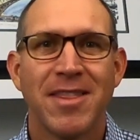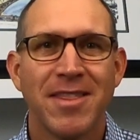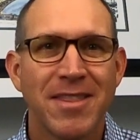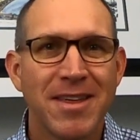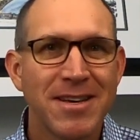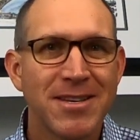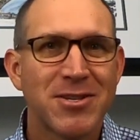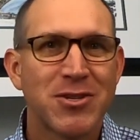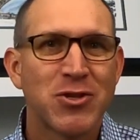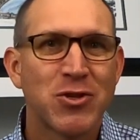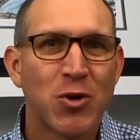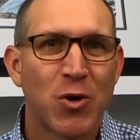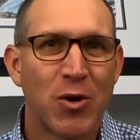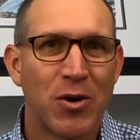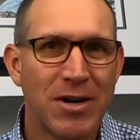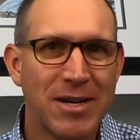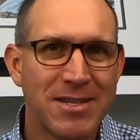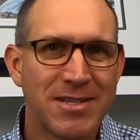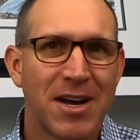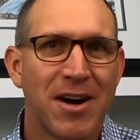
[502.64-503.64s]
These
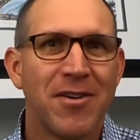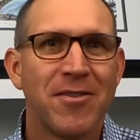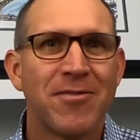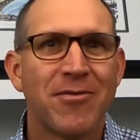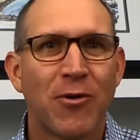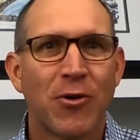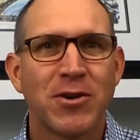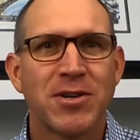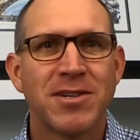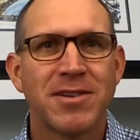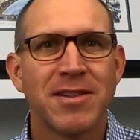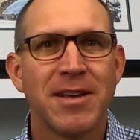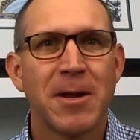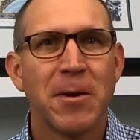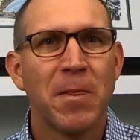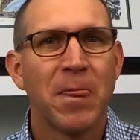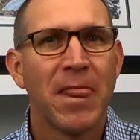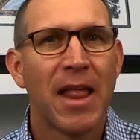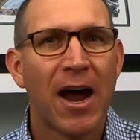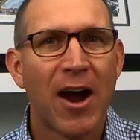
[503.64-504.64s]
stories,
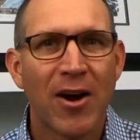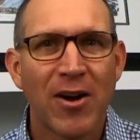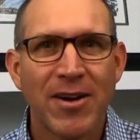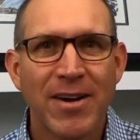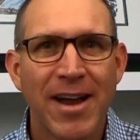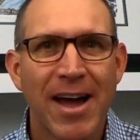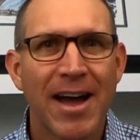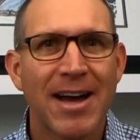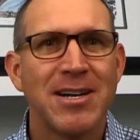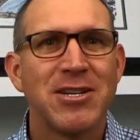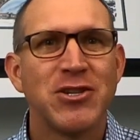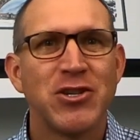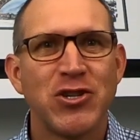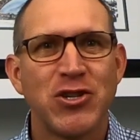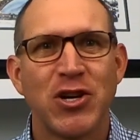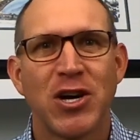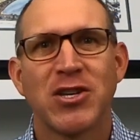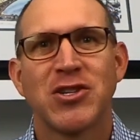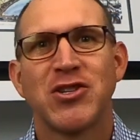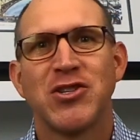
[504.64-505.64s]
unfortunately, are not
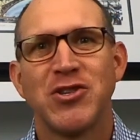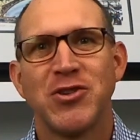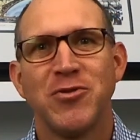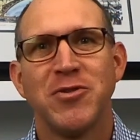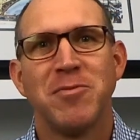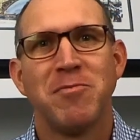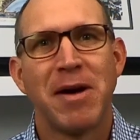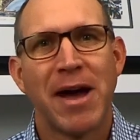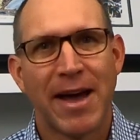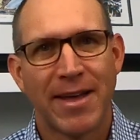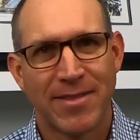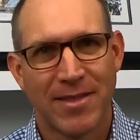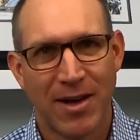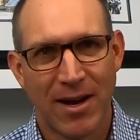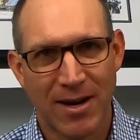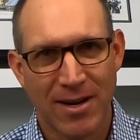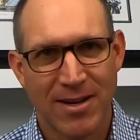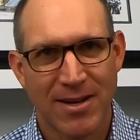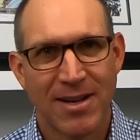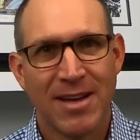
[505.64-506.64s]
just due to bad
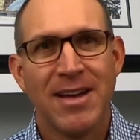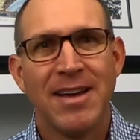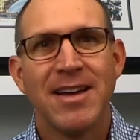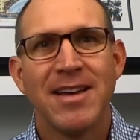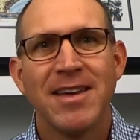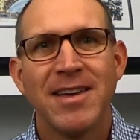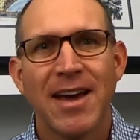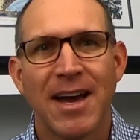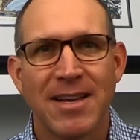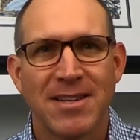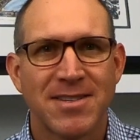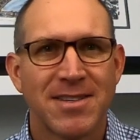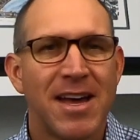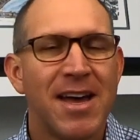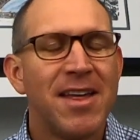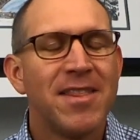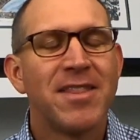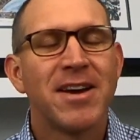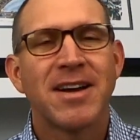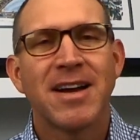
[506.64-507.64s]
luck. Yes,
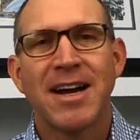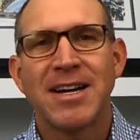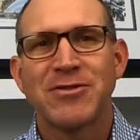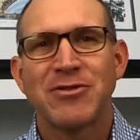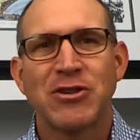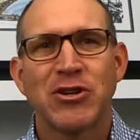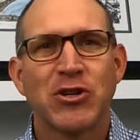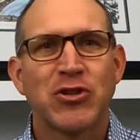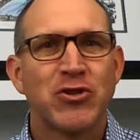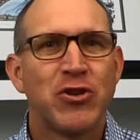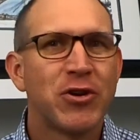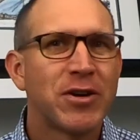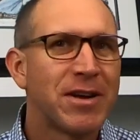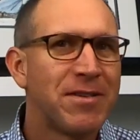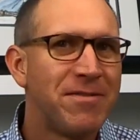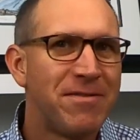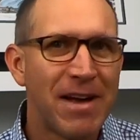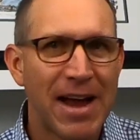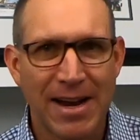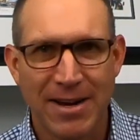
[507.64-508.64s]
the contractor took
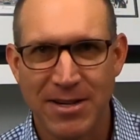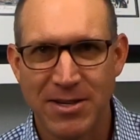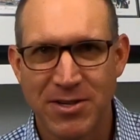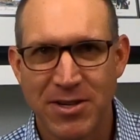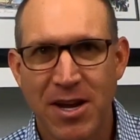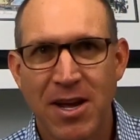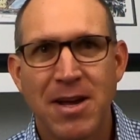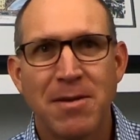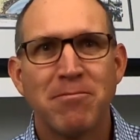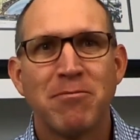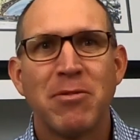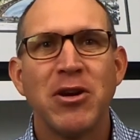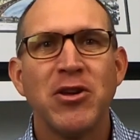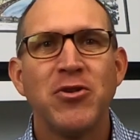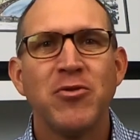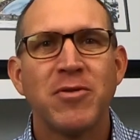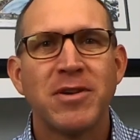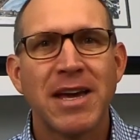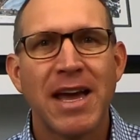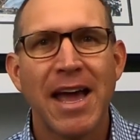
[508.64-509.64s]
advantage, but
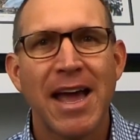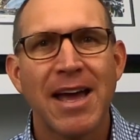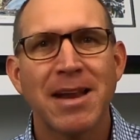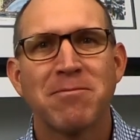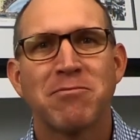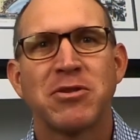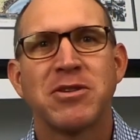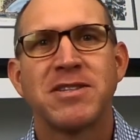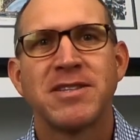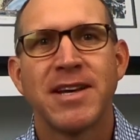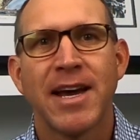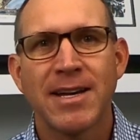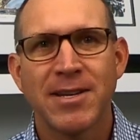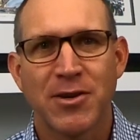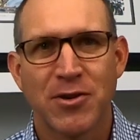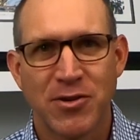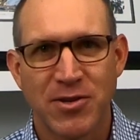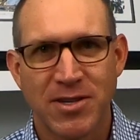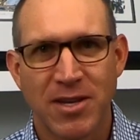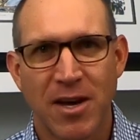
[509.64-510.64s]
you can
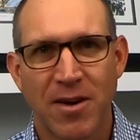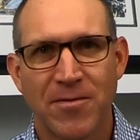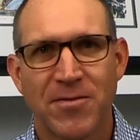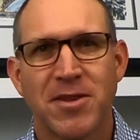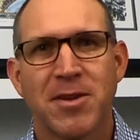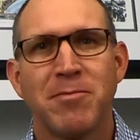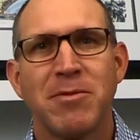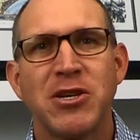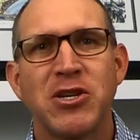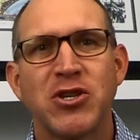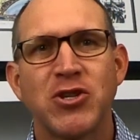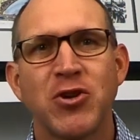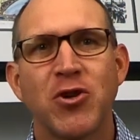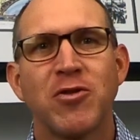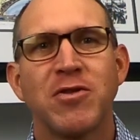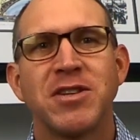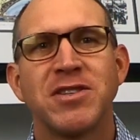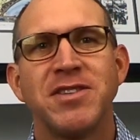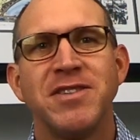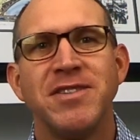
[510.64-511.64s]
protect yourself to be
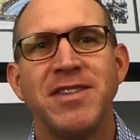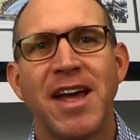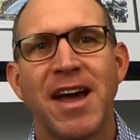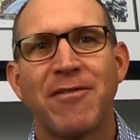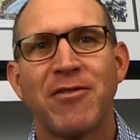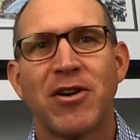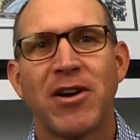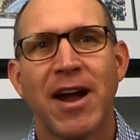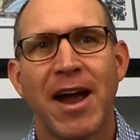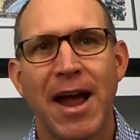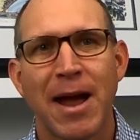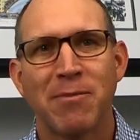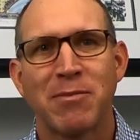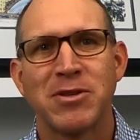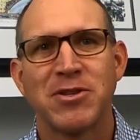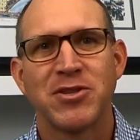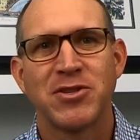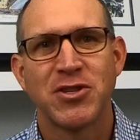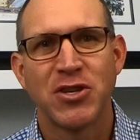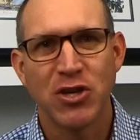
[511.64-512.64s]
sure this never
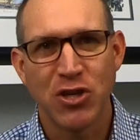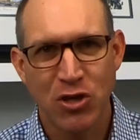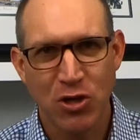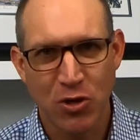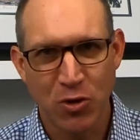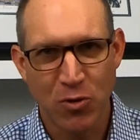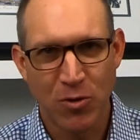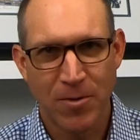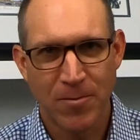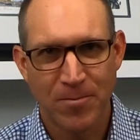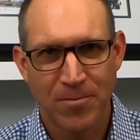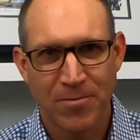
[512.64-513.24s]
happens to you.